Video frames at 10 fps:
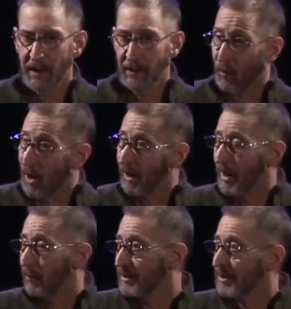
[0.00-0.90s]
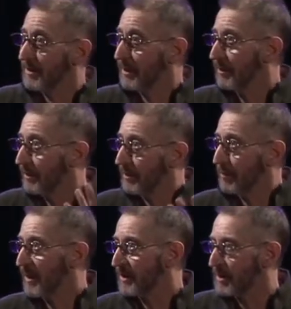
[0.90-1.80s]
And while I was in
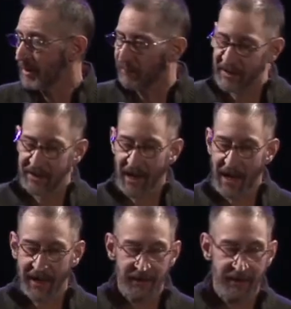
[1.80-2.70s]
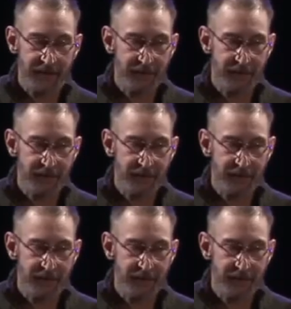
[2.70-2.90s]
the midst of this act,